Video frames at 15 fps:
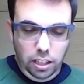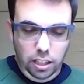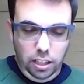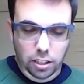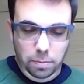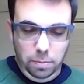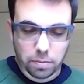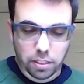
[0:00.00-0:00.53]

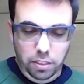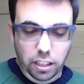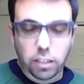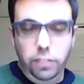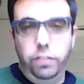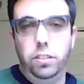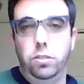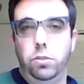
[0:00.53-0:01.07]
Thank
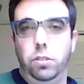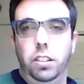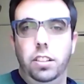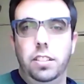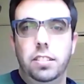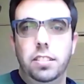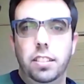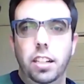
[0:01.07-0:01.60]
you for joining
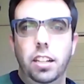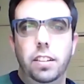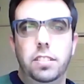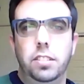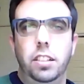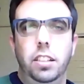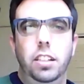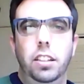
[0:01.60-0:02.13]
us today. Is
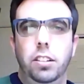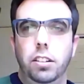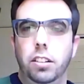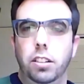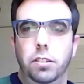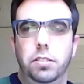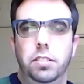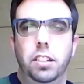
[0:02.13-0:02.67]
there any other
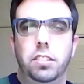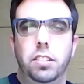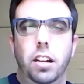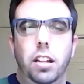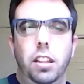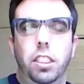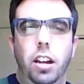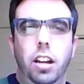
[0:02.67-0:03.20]
closing
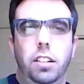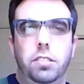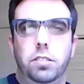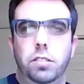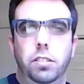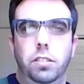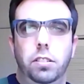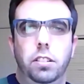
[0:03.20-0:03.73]
thoughts
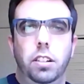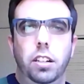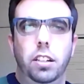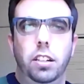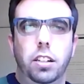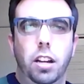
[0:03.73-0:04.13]
or